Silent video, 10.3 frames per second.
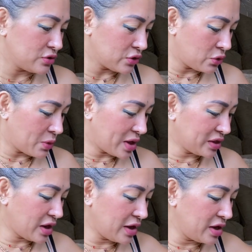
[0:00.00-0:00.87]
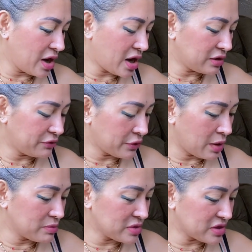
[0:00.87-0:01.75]
So what I got
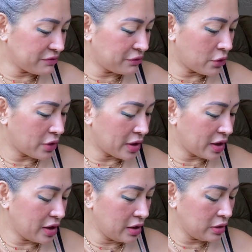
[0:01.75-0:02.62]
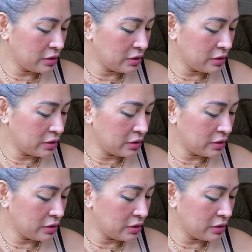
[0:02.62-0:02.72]
from Sephora